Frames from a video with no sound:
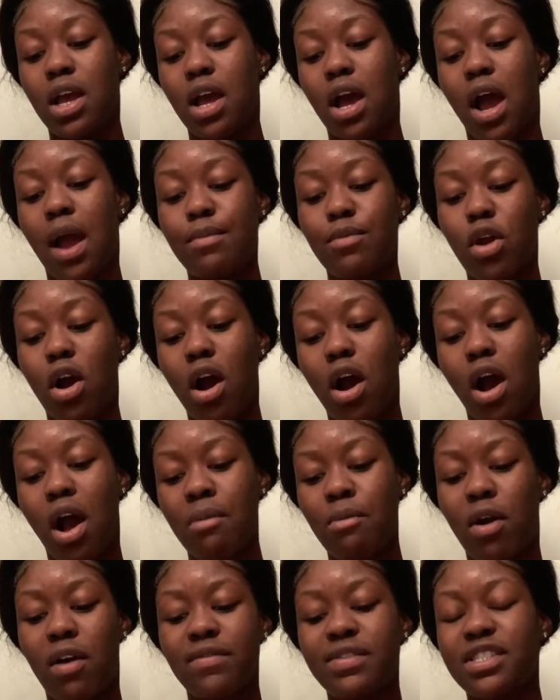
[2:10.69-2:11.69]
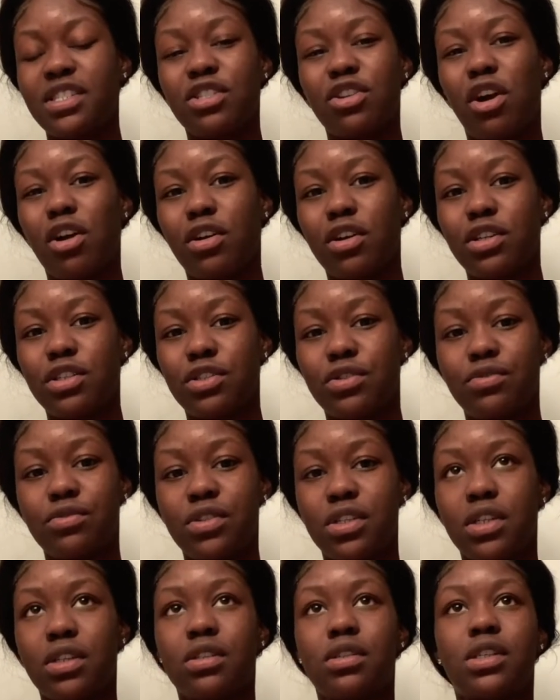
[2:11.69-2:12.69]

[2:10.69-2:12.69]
I'm not I'm obviously not gonna use it